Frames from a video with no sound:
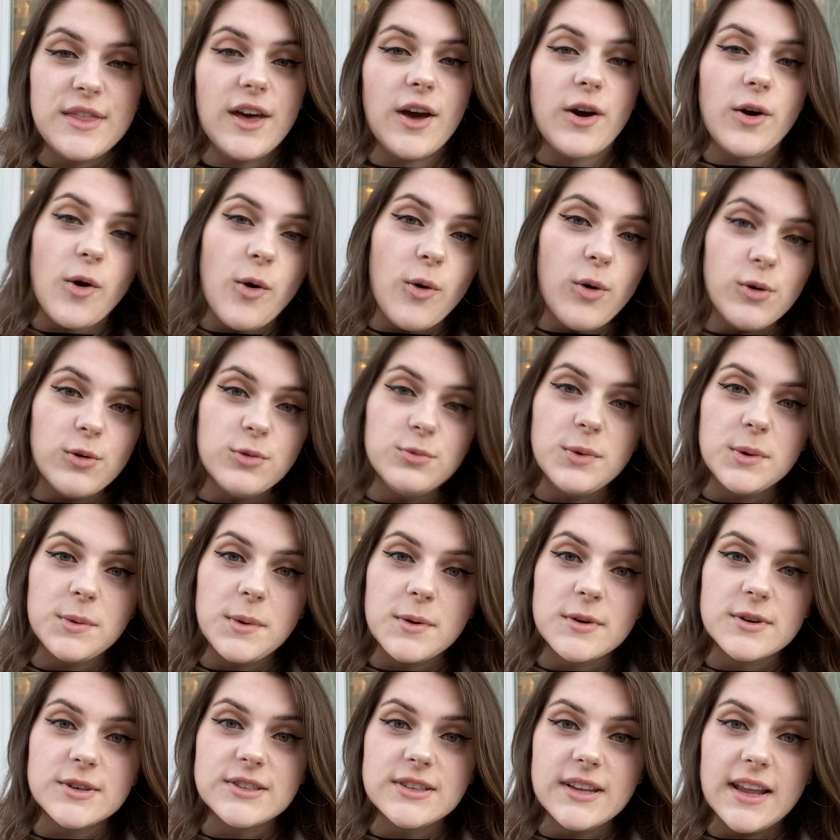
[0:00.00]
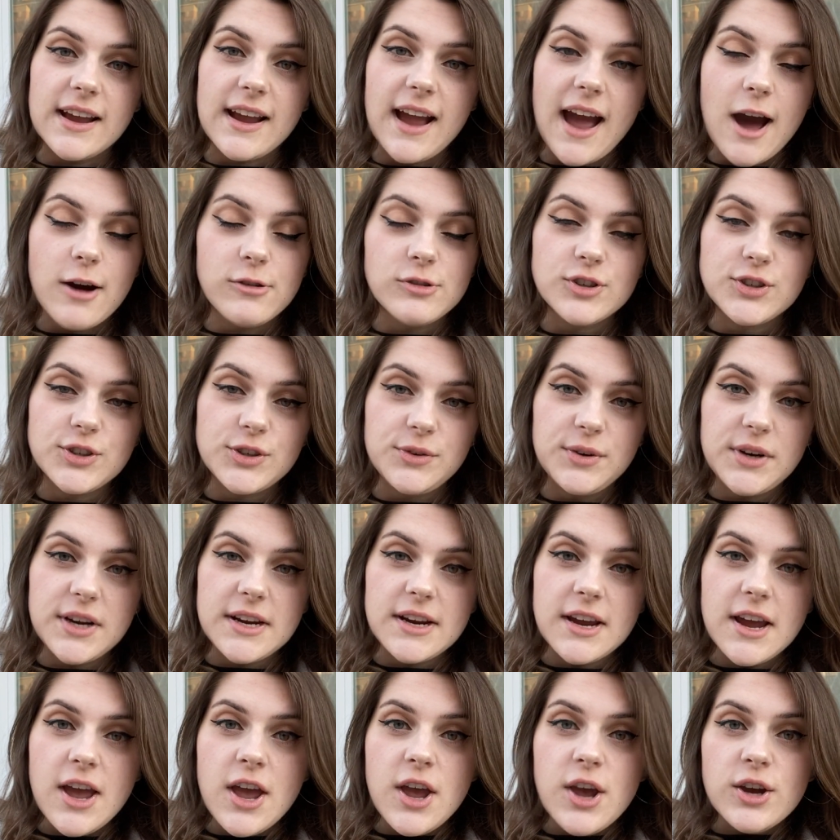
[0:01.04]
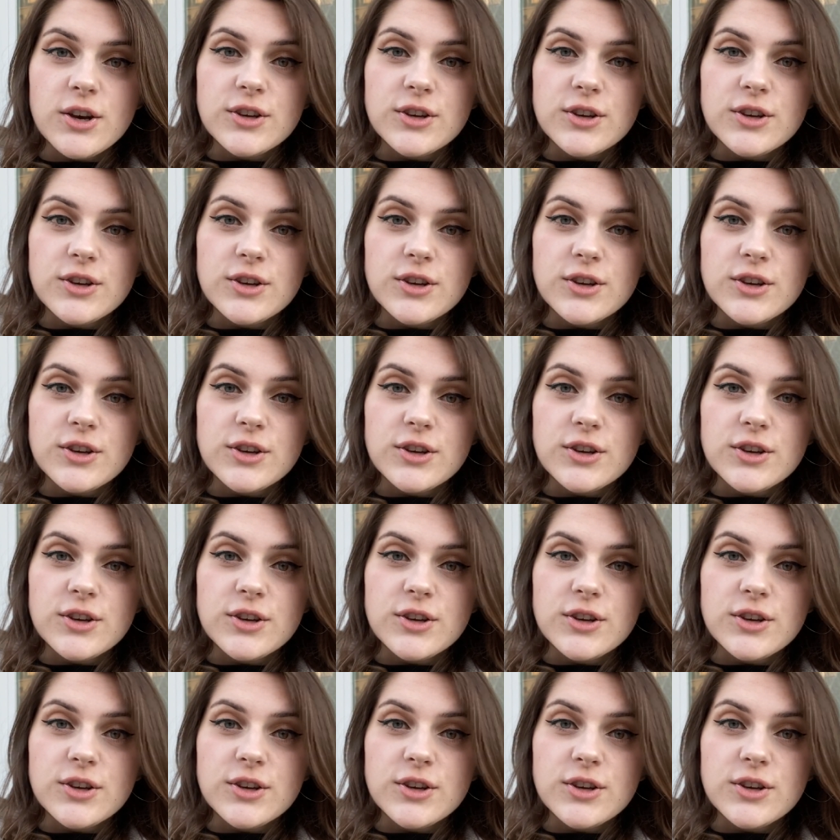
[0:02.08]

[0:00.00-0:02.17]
that cold when we were like out shooting.